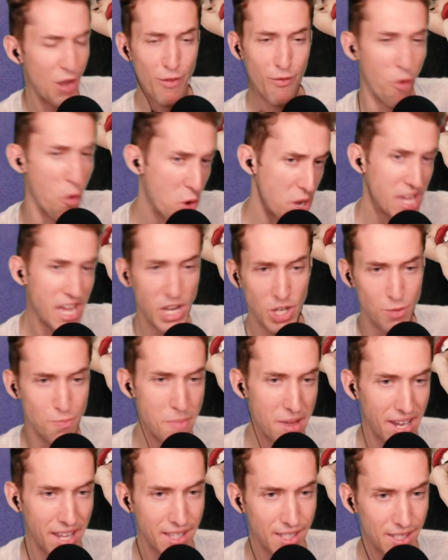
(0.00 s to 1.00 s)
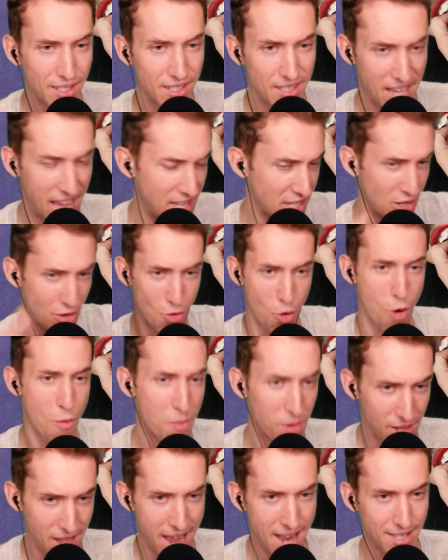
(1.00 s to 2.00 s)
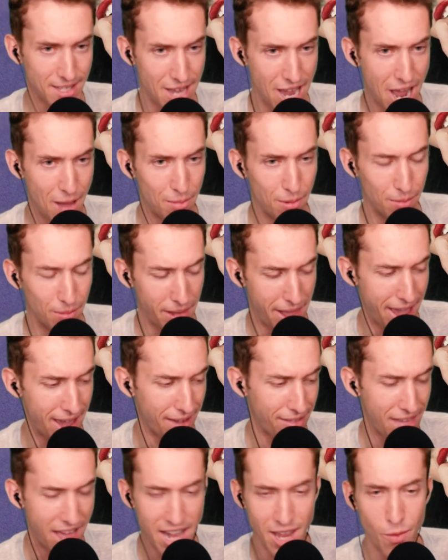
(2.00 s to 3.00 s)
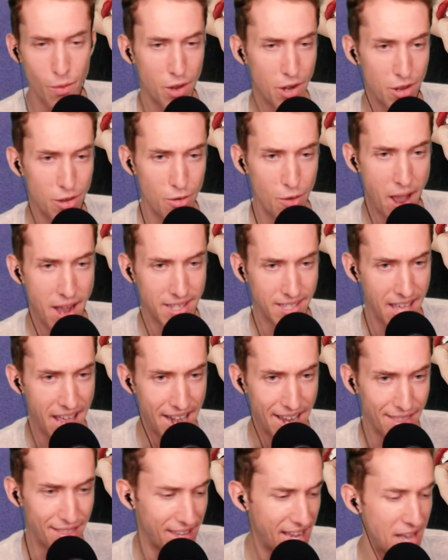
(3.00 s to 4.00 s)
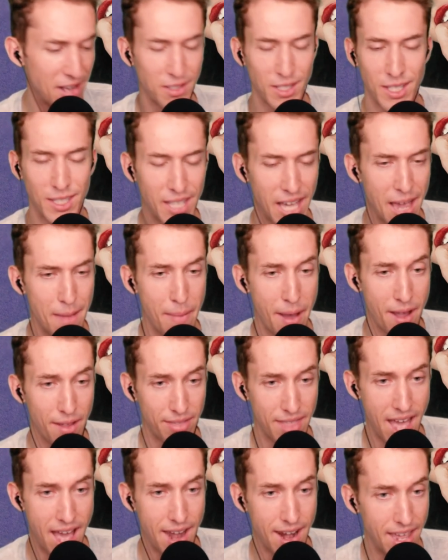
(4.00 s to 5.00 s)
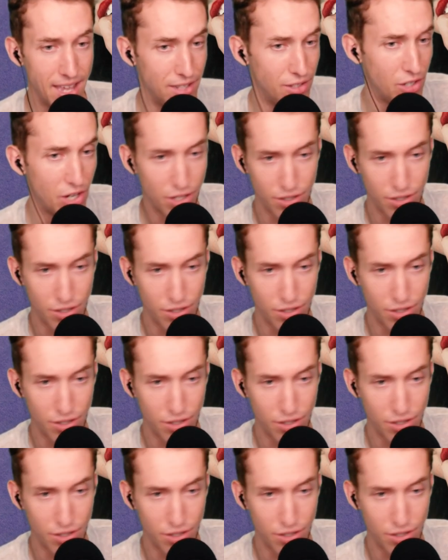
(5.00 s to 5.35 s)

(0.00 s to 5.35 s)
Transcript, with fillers: 40 ish minutes is a normal ass album length. Anyone who has anything else to say about that is